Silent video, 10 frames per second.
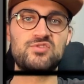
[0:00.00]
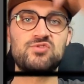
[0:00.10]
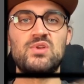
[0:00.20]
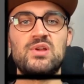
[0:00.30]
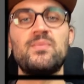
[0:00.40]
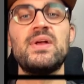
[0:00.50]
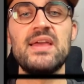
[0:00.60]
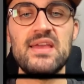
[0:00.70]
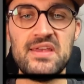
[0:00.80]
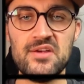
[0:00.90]
stream
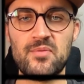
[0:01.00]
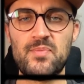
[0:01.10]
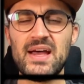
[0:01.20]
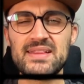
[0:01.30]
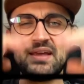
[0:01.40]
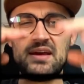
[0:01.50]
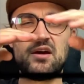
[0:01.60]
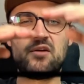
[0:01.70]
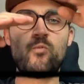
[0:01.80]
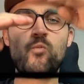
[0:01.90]
here, but they
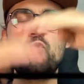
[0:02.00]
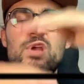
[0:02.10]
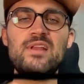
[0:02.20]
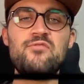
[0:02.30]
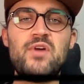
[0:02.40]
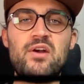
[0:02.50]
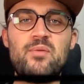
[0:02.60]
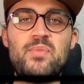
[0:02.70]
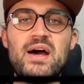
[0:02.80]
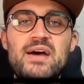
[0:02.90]
are really far
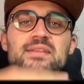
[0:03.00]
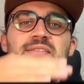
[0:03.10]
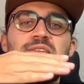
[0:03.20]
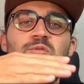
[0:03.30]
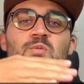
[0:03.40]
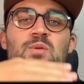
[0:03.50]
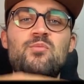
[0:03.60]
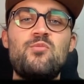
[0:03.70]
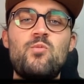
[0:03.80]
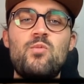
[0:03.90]
apart, so
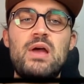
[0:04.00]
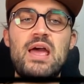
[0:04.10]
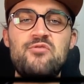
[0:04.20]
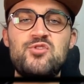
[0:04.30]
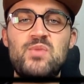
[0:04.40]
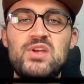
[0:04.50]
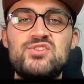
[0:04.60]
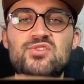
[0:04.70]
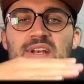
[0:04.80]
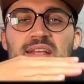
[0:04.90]
we have to make
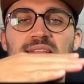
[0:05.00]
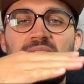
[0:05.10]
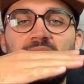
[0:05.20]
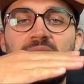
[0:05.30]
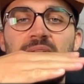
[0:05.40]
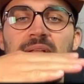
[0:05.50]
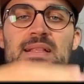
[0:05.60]
sure that they